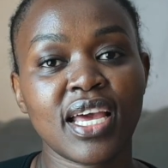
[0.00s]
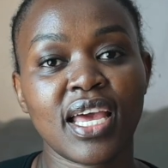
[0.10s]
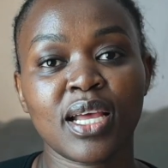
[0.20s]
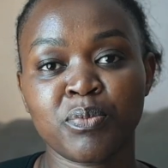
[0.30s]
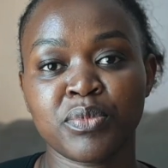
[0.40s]

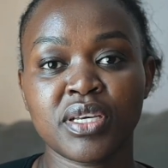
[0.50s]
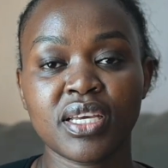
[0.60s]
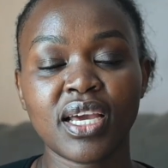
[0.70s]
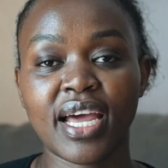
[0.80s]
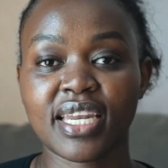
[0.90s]
help
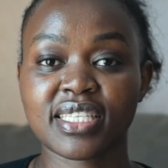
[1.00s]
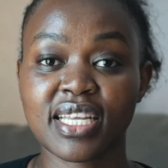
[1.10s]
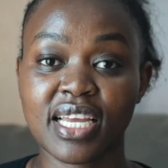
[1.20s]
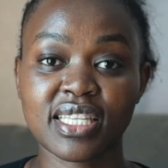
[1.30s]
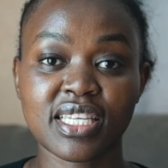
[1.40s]
me
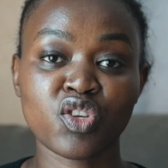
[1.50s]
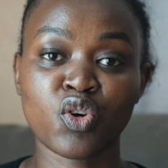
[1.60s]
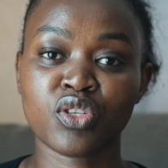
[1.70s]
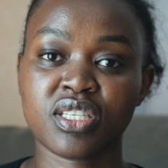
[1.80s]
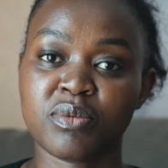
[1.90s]
understand this
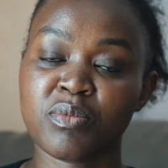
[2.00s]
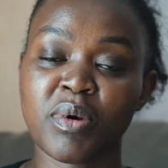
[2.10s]
concept.